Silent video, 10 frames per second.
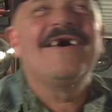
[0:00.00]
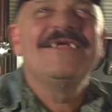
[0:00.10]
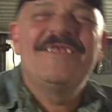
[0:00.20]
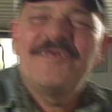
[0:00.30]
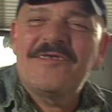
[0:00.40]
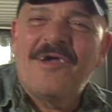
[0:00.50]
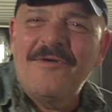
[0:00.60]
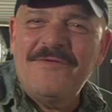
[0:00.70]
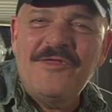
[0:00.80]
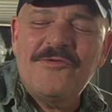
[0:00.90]
I
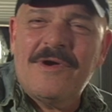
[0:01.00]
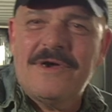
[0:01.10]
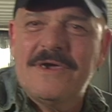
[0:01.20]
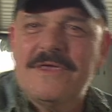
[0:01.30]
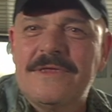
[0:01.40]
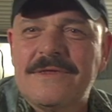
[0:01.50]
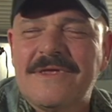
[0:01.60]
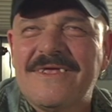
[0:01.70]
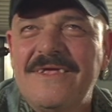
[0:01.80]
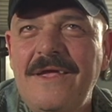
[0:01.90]
discovered drugs
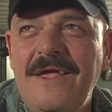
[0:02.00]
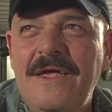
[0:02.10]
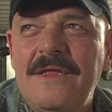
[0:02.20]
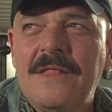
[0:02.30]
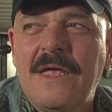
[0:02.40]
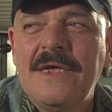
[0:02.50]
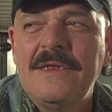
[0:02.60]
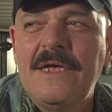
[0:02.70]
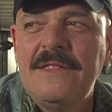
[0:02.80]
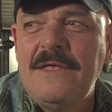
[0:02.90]
in, like,
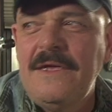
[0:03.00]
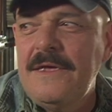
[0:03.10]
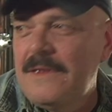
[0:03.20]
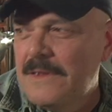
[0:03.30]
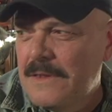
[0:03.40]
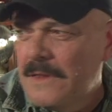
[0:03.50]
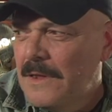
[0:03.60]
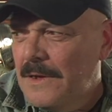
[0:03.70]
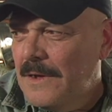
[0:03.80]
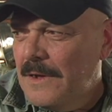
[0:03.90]

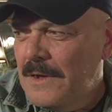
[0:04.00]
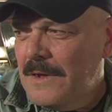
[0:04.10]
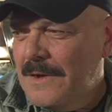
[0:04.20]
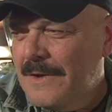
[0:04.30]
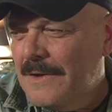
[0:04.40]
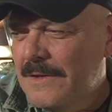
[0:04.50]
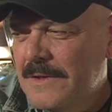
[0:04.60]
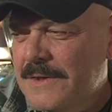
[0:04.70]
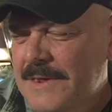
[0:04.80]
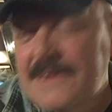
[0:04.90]

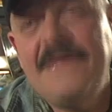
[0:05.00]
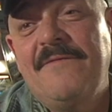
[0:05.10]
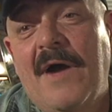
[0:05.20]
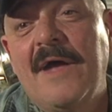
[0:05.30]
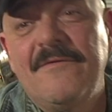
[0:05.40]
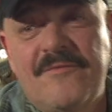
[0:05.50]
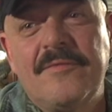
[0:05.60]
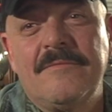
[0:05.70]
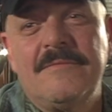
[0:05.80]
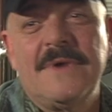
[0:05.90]
1965,
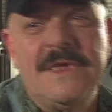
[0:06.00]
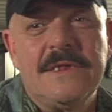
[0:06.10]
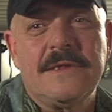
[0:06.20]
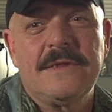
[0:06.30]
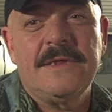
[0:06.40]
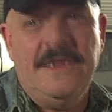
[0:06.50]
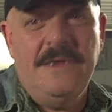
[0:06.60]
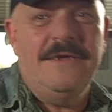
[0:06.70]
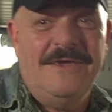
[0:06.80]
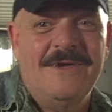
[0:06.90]
my
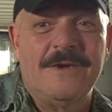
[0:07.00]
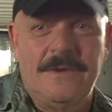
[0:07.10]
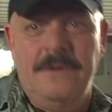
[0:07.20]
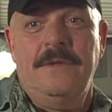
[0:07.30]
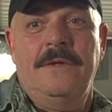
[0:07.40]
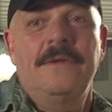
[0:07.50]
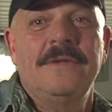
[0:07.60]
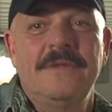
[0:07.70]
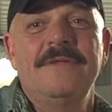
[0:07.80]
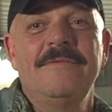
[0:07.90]
senior year.
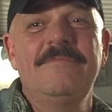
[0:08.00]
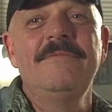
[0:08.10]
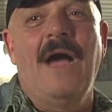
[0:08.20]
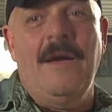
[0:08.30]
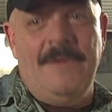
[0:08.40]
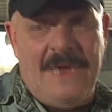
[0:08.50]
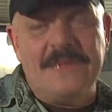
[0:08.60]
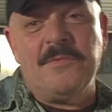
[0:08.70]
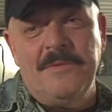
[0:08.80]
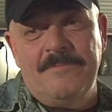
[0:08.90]
I mean,
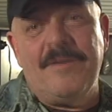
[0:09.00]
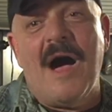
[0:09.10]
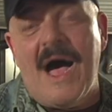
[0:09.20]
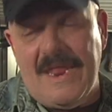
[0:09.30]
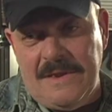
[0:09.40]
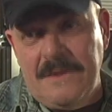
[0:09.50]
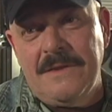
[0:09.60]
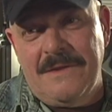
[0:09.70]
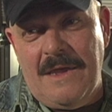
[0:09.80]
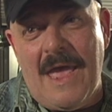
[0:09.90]
that's when pot
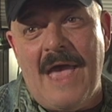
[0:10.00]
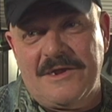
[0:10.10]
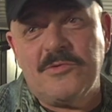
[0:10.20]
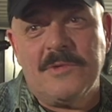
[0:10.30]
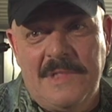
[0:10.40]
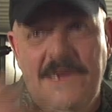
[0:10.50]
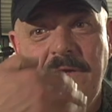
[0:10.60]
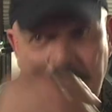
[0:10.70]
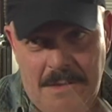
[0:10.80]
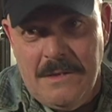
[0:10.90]
actually...